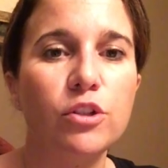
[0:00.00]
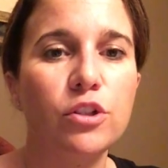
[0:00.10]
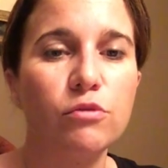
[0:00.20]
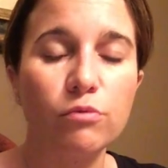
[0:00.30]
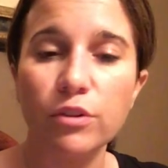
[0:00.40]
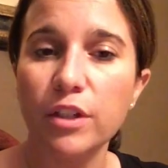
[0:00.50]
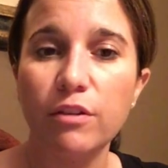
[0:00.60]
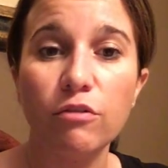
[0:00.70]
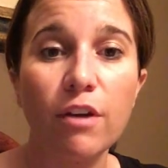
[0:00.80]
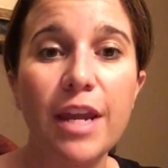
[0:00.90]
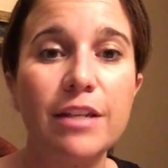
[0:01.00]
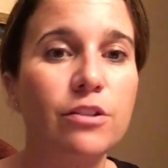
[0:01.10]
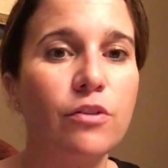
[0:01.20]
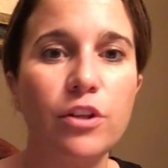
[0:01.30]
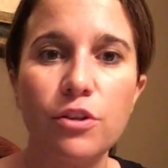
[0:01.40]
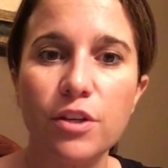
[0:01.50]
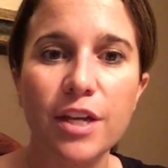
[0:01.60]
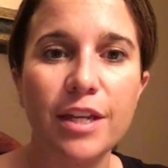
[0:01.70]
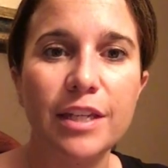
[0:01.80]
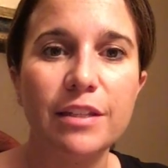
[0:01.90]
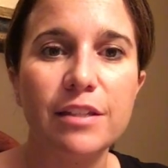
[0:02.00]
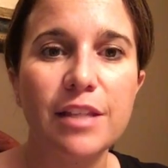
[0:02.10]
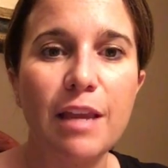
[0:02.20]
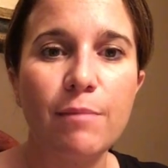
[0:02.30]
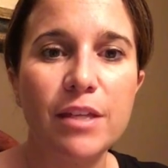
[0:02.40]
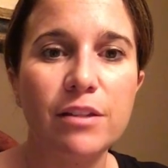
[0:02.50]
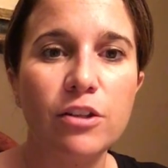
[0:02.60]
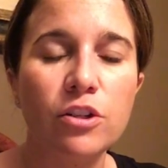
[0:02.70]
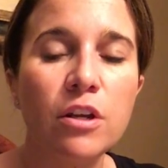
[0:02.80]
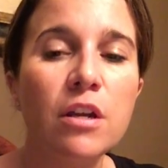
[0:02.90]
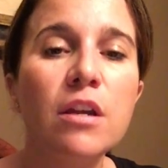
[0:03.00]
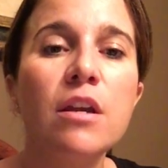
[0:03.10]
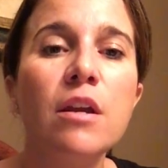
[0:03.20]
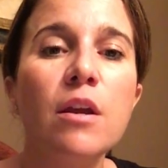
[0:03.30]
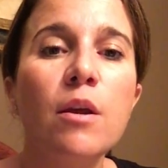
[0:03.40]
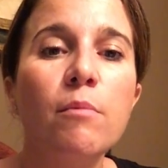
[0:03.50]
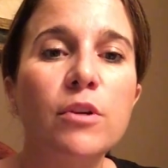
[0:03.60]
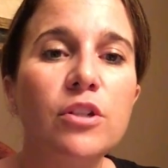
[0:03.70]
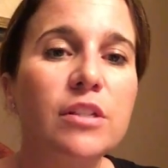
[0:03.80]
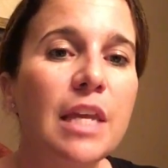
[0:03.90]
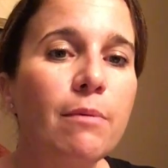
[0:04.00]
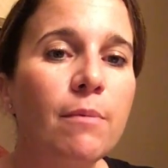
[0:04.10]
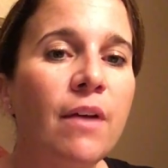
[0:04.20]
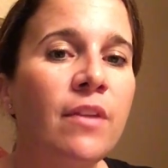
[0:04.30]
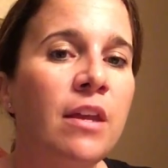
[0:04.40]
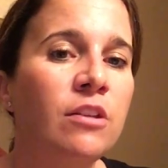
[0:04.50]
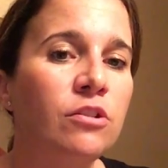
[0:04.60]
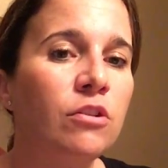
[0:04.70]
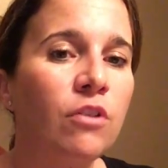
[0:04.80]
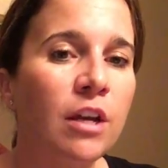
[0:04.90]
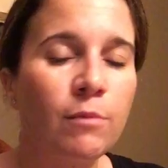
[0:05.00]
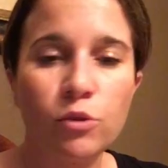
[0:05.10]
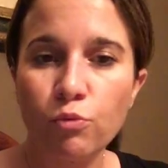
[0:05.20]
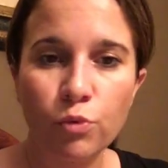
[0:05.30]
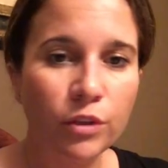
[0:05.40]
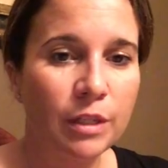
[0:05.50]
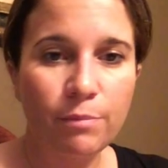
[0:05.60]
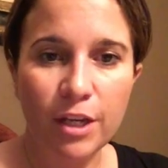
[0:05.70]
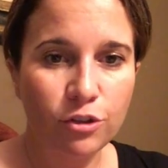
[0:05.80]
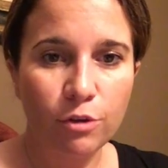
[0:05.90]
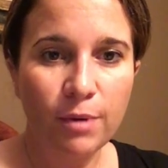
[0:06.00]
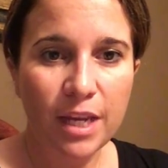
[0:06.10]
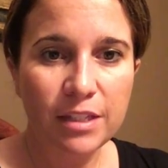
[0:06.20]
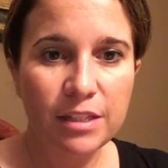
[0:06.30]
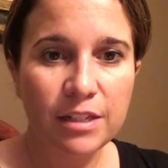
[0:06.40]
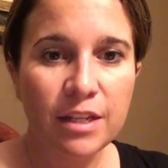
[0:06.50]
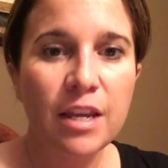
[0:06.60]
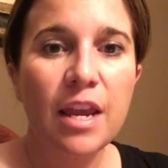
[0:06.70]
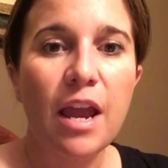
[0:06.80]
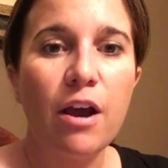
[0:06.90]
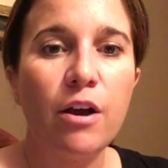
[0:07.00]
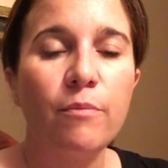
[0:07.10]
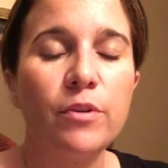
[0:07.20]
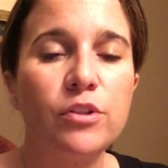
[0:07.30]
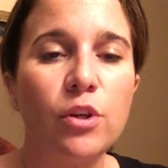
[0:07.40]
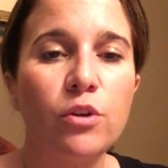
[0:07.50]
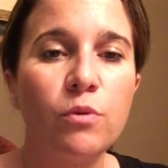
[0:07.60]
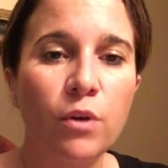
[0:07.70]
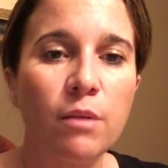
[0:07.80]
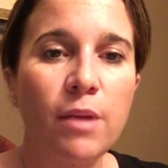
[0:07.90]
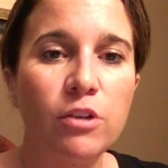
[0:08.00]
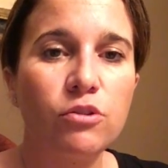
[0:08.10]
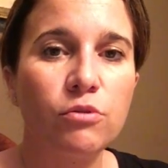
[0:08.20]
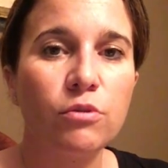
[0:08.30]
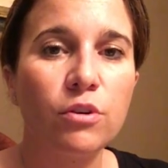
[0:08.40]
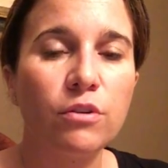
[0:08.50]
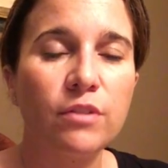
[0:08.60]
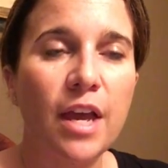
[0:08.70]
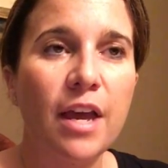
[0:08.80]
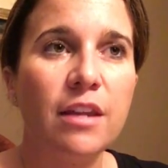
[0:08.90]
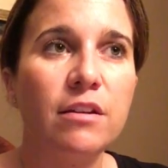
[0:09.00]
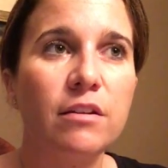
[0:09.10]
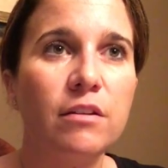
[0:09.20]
which is really great. So then you can kind of get the same message. But just keep in mind that Instagram is really picture-based. So you want to make sure that